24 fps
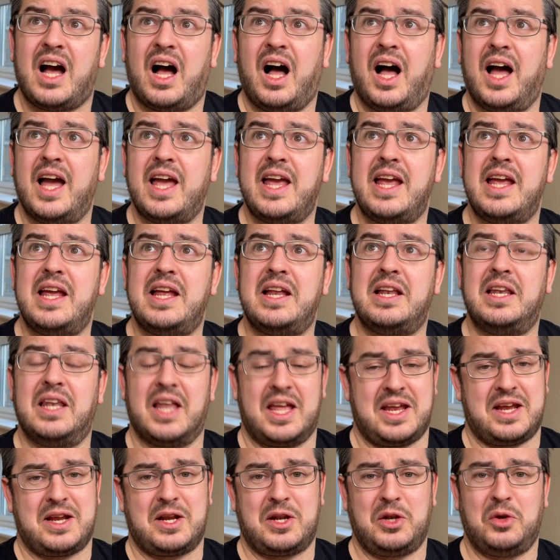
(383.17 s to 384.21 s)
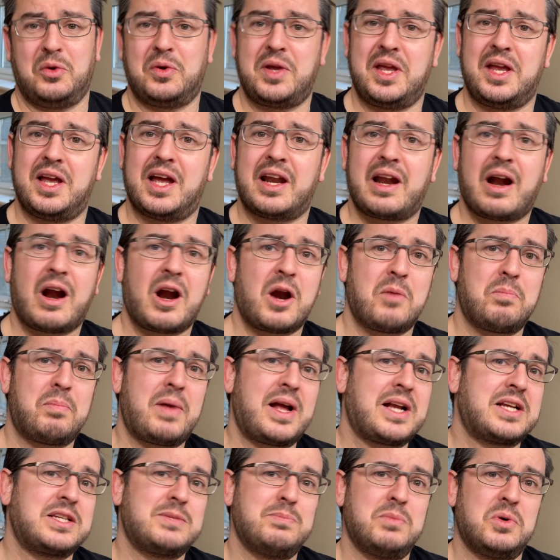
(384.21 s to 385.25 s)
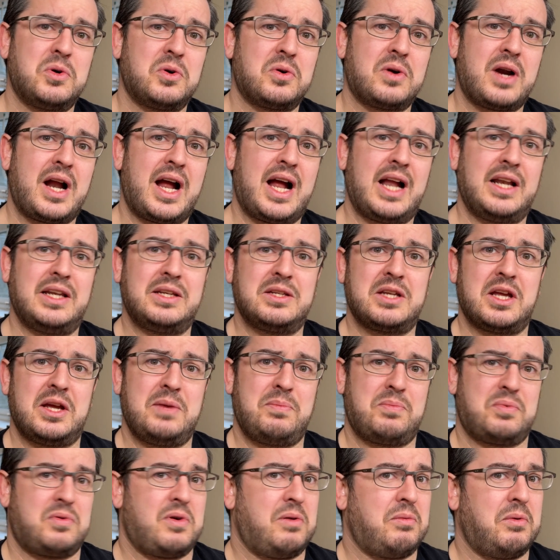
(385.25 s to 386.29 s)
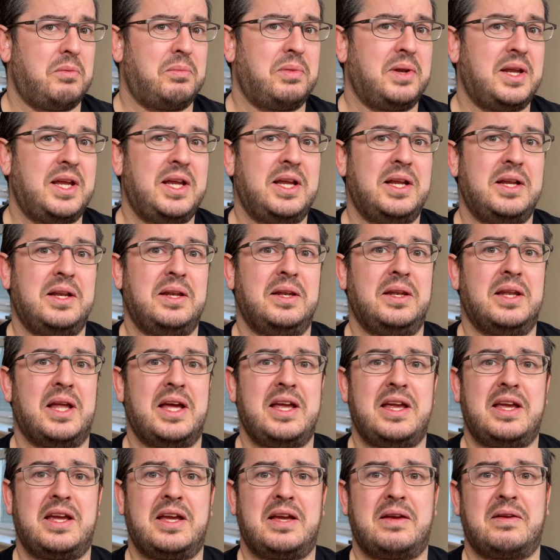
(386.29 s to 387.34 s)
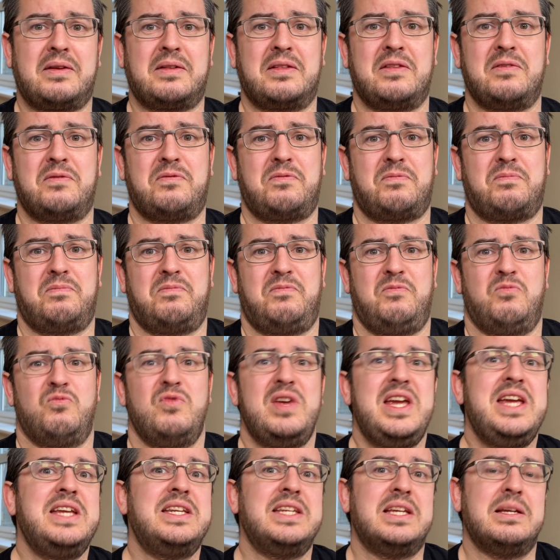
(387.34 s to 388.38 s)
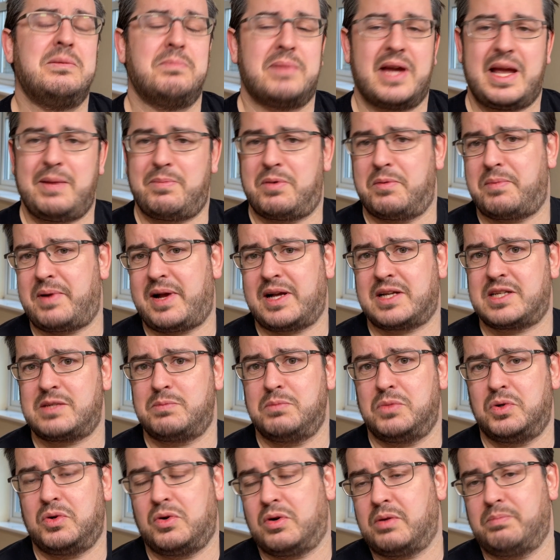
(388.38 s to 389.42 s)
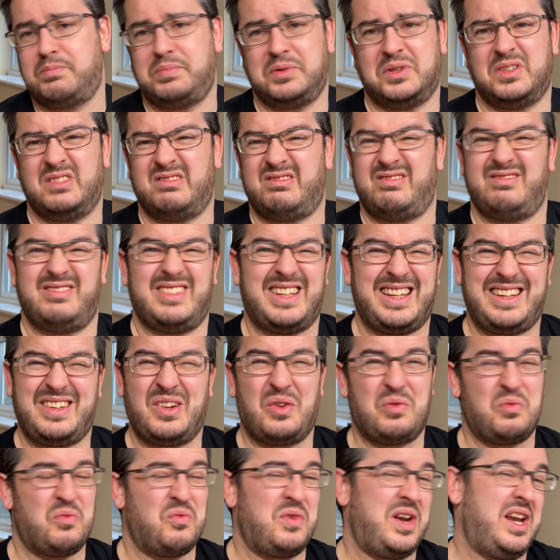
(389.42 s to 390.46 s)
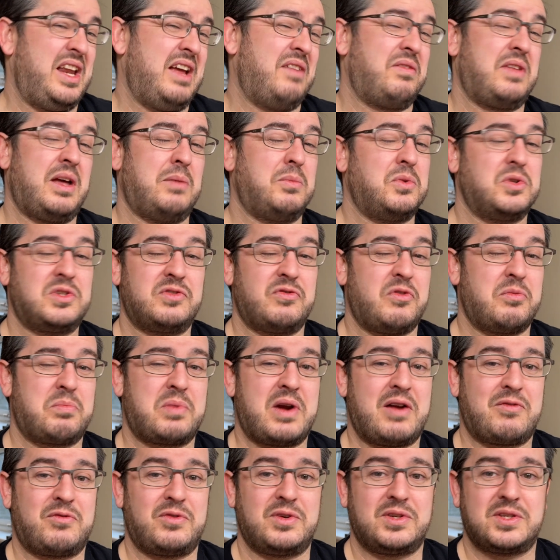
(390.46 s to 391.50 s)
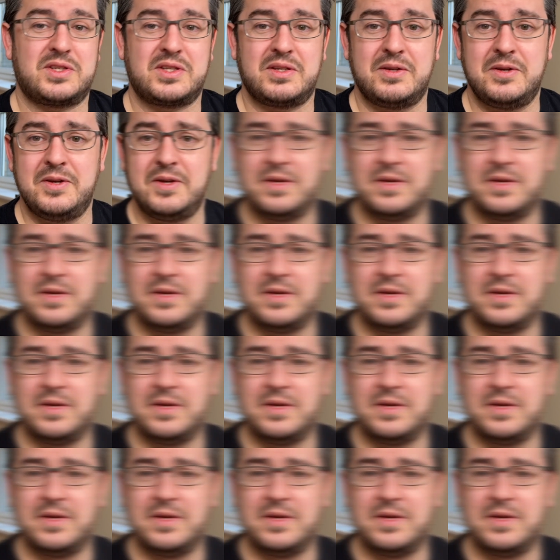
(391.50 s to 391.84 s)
I like looking at hardbacks more, and I probably like the reading paperbacks more, but I don't really have that much of a preference.